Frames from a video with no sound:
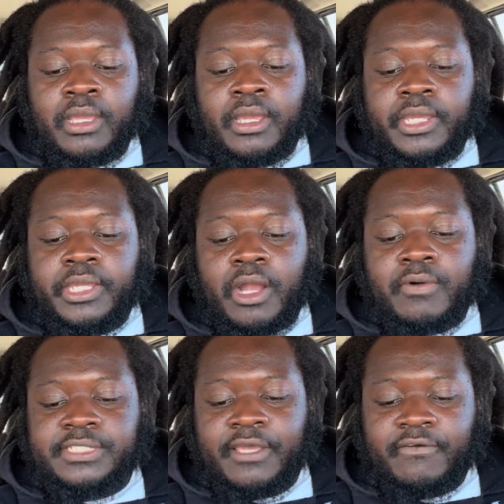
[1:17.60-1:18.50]
He
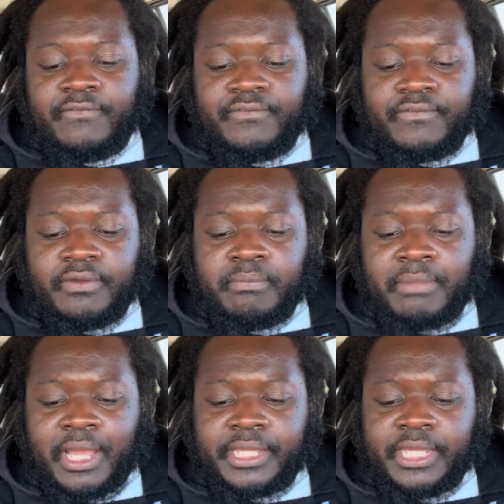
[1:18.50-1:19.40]
always have
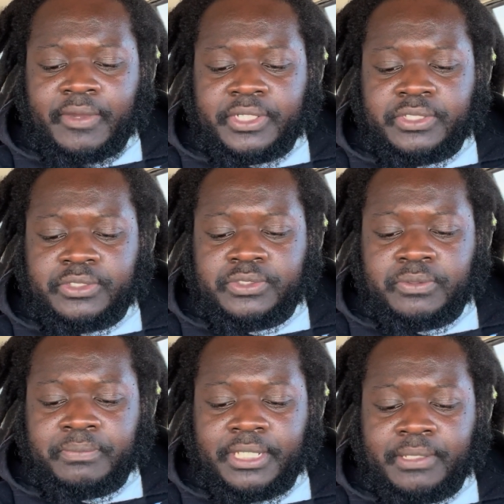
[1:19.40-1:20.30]
my character to
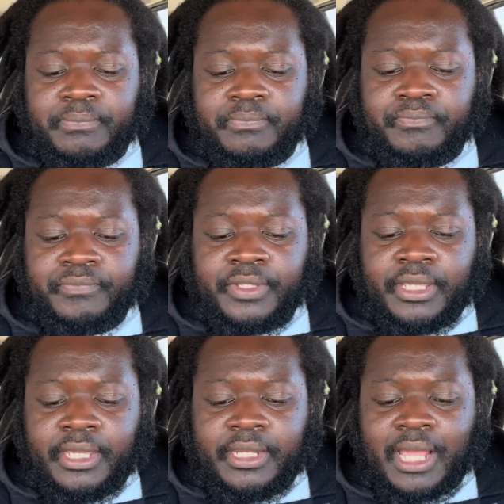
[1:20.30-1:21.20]
blame
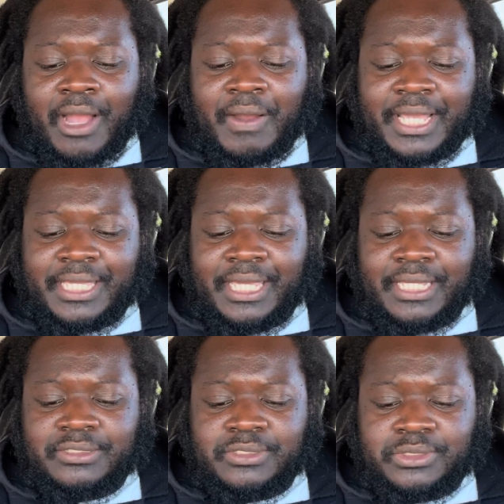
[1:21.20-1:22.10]
and how I
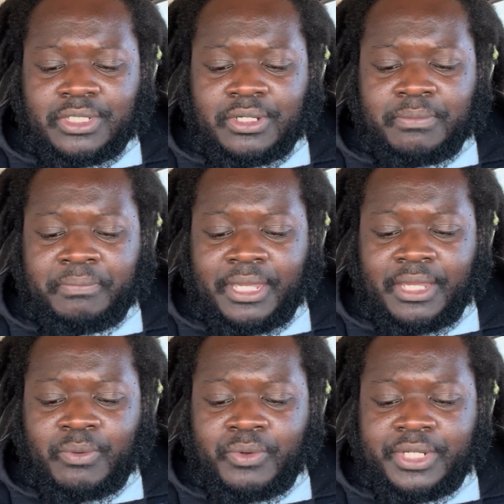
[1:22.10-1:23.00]
get to talk
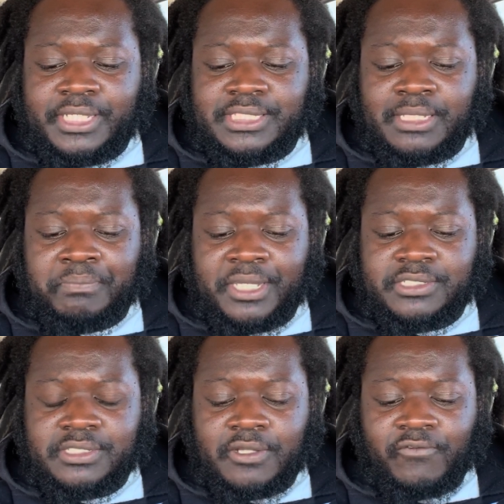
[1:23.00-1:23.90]
back when he say bad
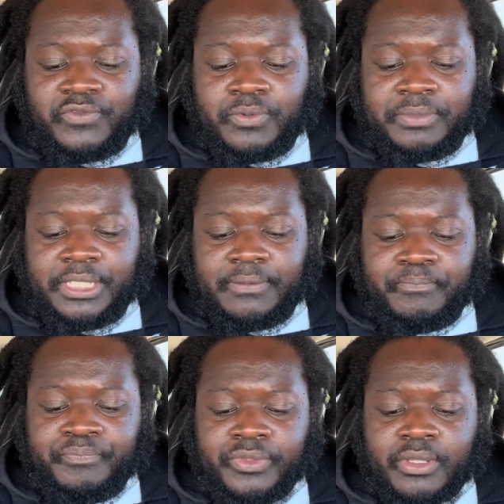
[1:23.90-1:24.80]
stuff to me.
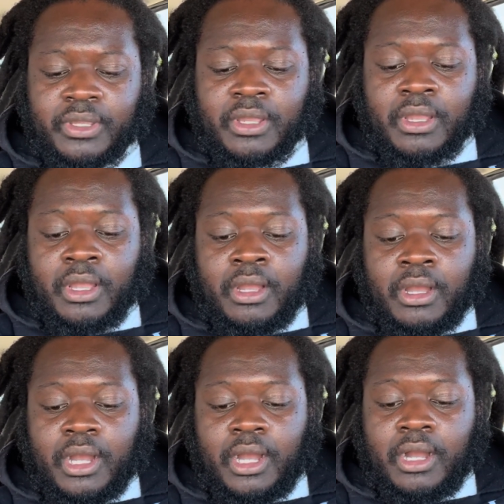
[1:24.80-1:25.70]

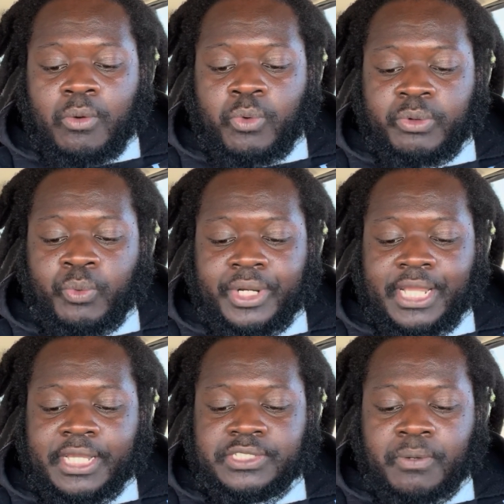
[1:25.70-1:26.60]
When
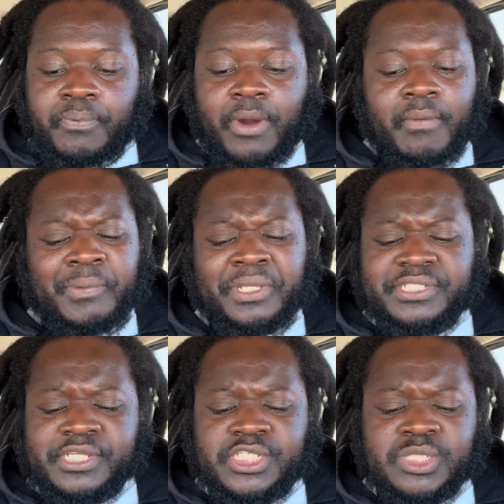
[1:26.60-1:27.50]
there is no problem, he
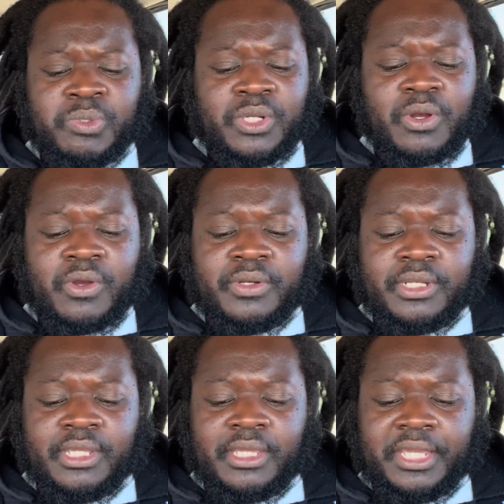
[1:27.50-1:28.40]
is a sweetheart
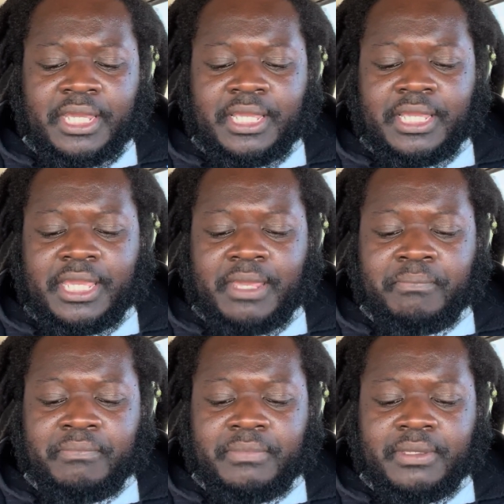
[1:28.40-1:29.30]
and
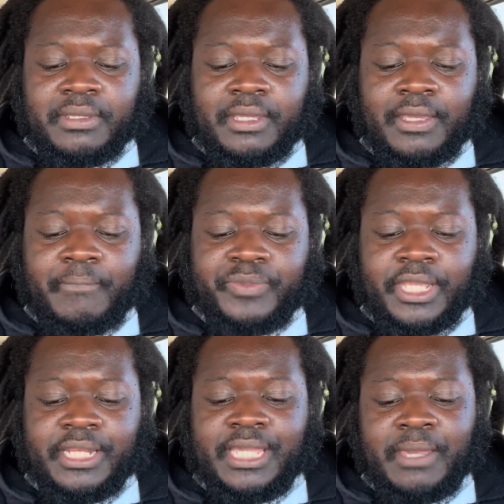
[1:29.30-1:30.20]
get me
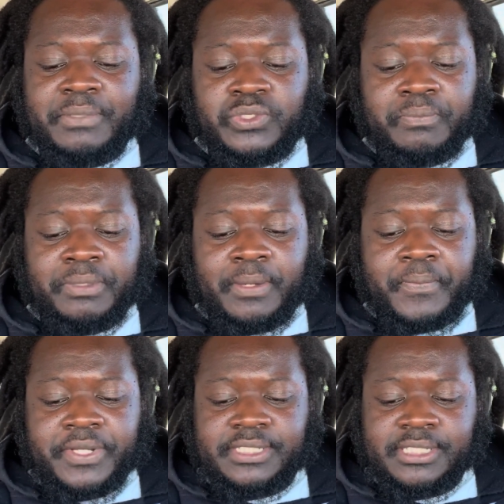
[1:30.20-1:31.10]
to be a
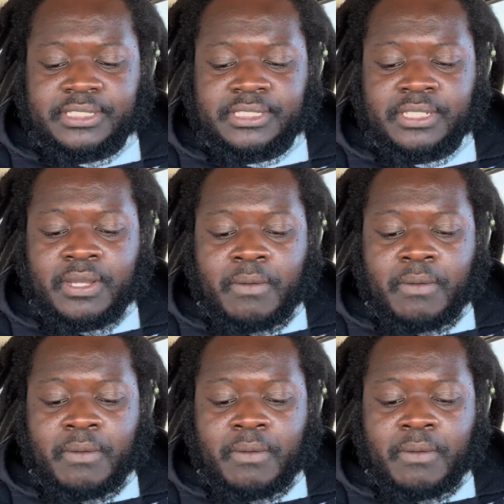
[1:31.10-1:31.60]
princess.